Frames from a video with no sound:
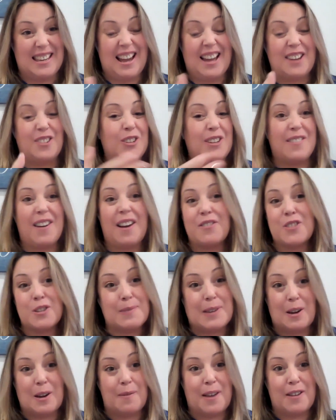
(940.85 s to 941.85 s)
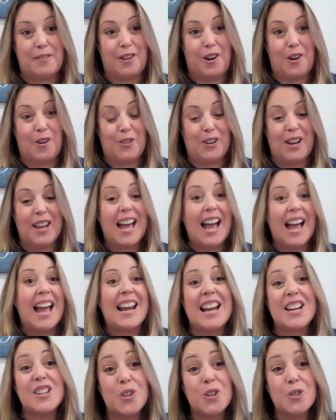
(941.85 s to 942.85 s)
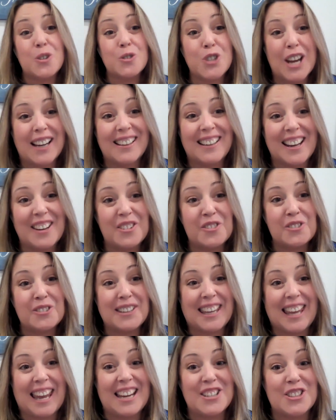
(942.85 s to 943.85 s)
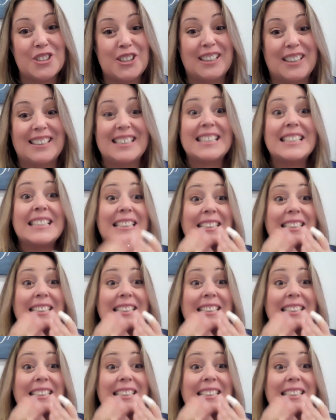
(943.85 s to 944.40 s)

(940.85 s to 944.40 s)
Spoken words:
I don't even have to be on my phone and I don't check notifications.